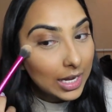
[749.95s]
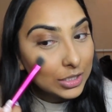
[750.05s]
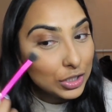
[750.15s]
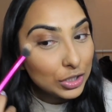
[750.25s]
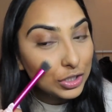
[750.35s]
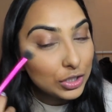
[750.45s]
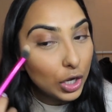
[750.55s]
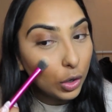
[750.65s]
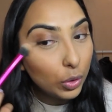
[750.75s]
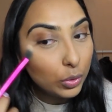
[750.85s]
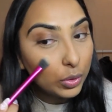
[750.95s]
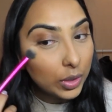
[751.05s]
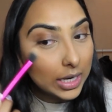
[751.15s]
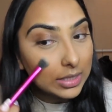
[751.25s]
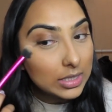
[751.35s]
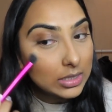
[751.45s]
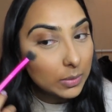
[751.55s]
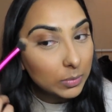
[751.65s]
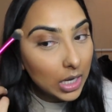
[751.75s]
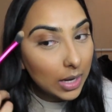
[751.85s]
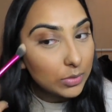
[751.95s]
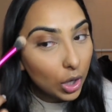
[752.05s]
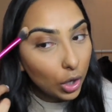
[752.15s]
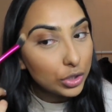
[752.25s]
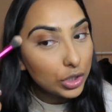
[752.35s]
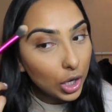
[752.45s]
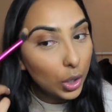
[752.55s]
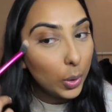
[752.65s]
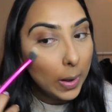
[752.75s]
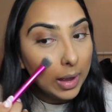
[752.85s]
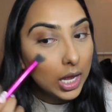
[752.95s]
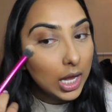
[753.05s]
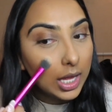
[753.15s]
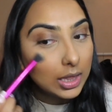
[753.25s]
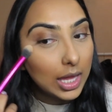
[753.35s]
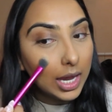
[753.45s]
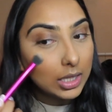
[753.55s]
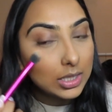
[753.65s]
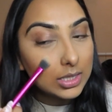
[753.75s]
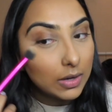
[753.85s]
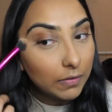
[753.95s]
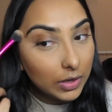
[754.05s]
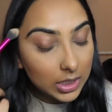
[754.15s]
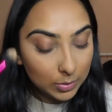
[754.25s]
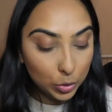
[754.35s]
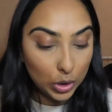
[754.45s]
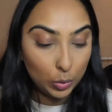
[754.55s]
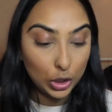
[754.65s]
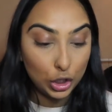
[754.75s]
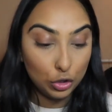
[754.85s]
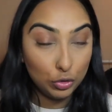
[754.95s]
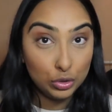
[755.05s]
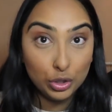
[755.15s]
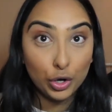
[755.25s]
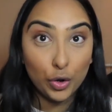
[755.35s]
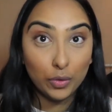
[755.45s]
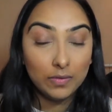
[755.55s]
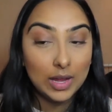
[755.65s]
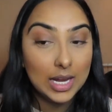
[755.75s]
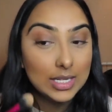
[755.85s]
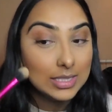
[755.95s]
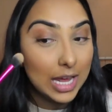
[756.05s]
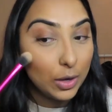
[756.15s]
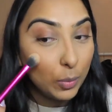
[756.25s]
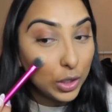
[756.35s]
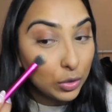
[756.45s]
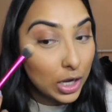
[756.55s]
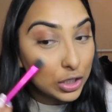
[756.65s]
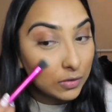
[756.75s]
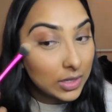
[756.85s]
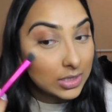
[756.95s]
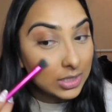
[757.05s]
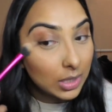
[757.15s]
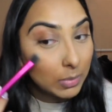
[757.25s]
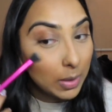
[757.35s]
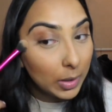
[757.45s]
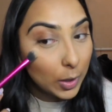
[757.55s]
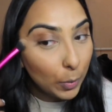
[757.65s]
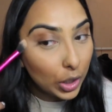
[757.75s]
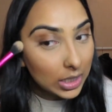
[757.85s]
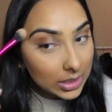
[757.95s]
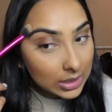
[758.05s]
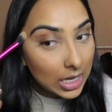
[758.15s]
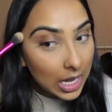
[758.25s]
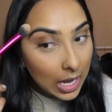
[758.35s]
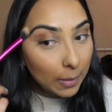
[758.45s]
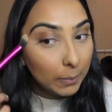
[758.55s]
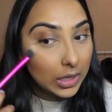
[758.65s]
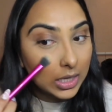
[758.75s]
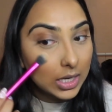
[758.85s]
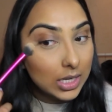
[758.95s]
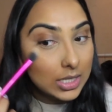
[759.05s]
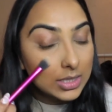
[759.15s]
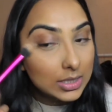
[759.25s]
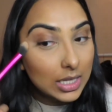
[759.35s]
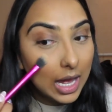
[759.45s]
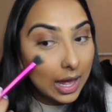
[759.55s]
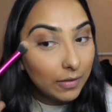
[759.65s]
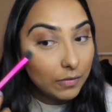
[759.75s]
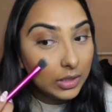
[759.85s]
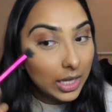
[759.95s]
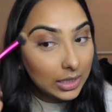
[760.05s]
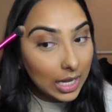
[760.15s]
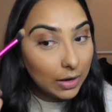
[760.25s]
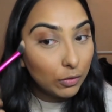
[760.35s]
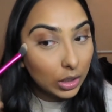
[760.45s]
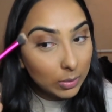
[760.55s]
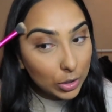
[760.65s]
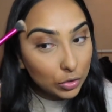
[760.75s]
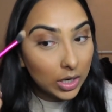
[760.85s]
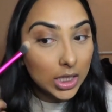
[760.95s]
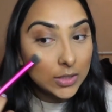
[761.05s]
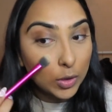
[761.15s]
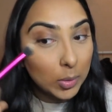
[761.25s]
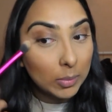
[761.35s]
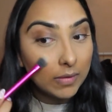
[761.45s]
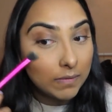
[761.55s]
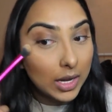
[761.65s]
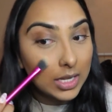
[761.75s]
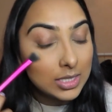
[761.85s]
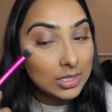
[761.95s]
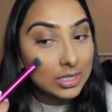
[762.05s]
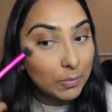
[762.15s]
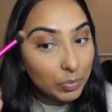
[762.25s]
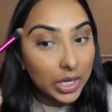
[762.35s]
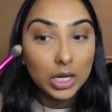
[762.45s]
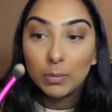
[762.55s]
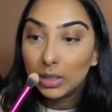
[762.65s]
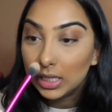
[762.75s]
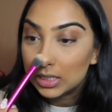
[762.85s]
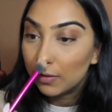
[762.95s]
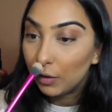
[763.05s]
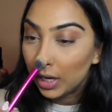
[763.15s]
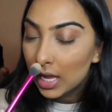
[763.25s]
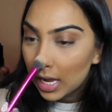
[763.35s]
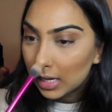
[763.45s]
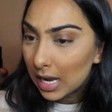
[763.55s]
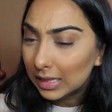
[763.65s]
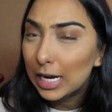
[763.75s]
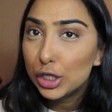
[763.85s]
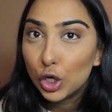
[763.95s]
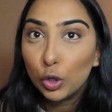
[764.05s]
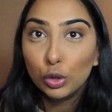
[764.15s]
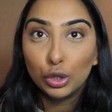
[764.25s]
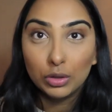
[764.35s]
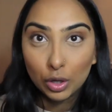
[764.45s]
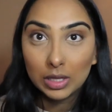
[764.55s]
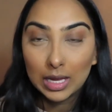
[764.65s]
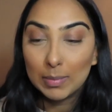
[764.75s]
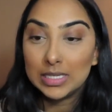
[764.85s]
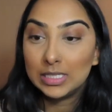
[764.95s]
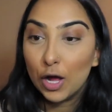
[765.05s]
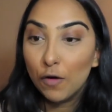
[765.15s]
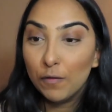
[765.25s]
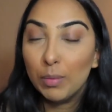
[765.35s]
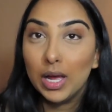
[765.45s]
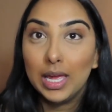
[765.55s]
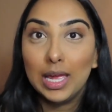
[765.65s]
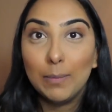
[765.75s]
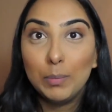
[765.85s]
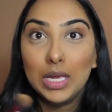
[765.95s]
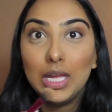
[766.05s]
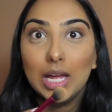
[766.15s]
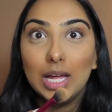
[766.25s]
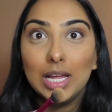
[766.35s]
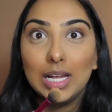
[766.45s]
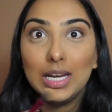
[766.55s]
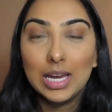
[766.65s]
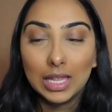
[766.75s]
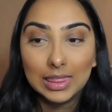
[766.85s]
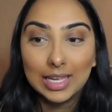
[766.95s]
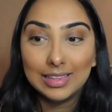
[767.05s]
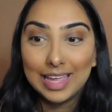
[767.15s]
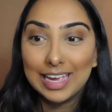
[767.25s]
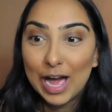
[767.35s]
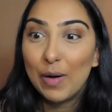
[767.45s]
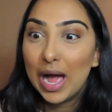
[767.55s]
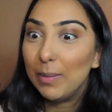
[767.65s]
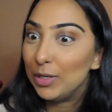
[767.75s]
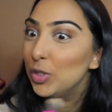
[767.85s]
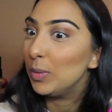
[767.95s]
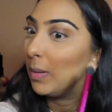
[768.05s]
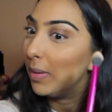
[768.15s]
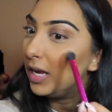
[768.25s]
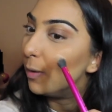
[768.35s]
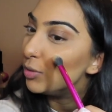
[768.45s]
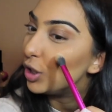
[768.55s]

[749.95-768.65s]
It's just so crazy sometimes also like the difference between when you do your own face and when you get your face done by a makeup artist because I feel like they really be transforming my face into something completely different. Not that I don't look like myself, but it be nothing like how I be doing my makeup.